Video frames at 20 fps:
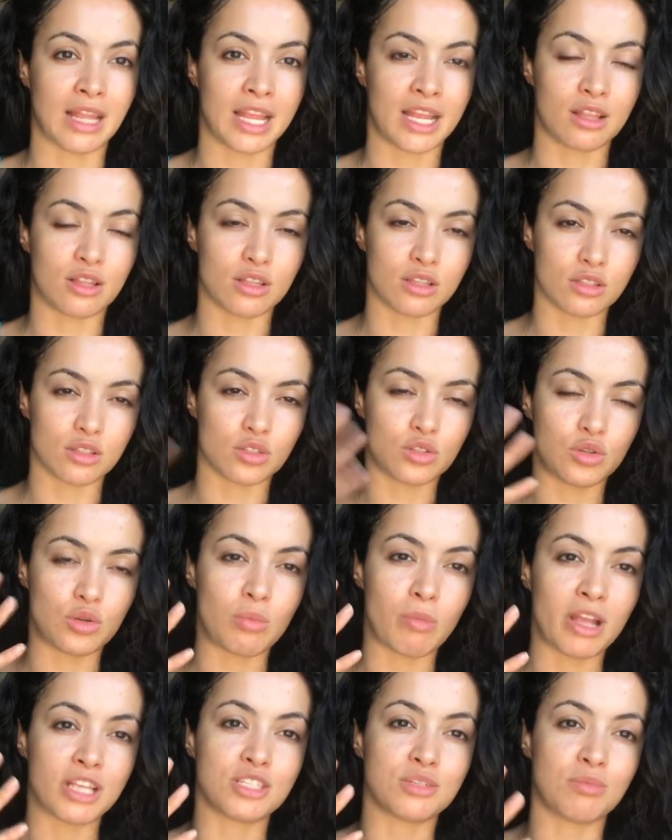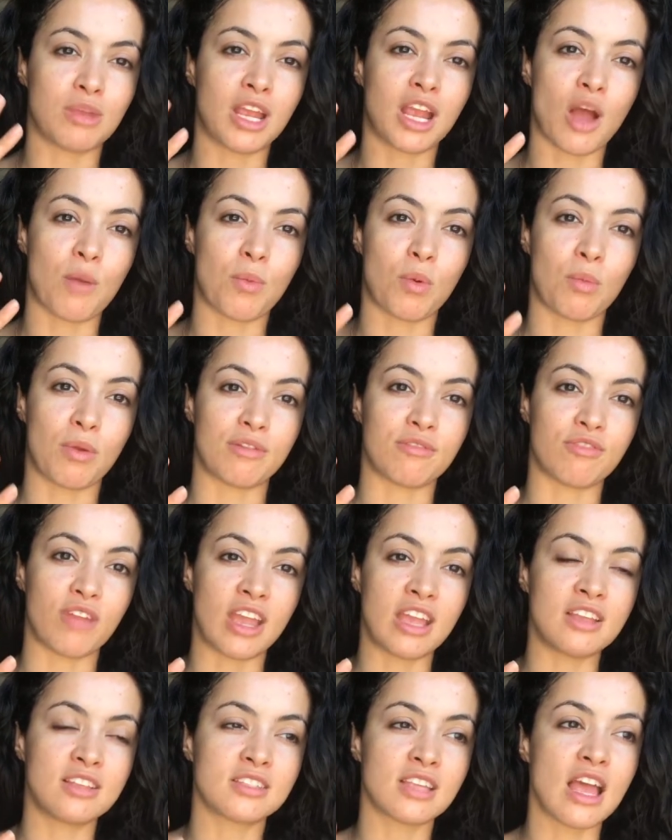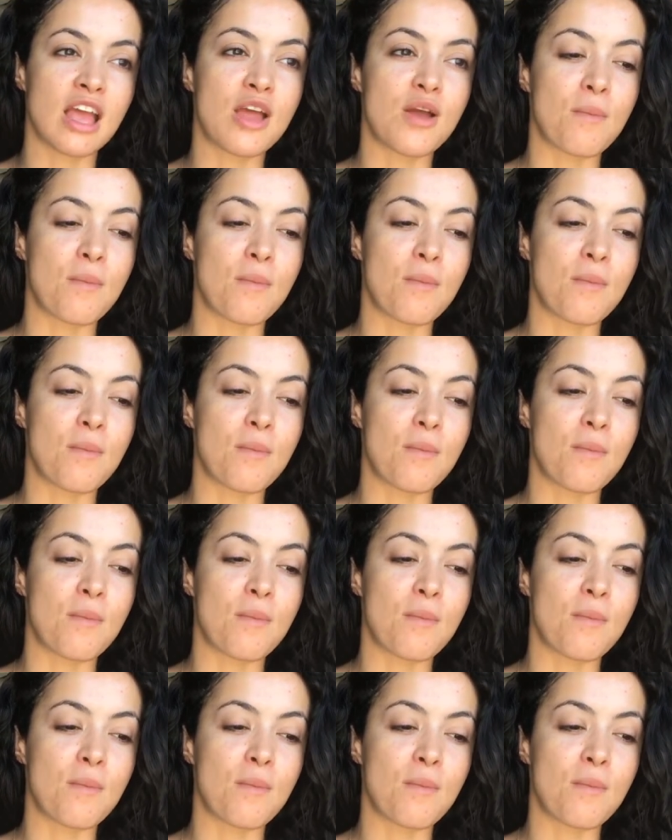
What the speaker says: like too much makeup on my face.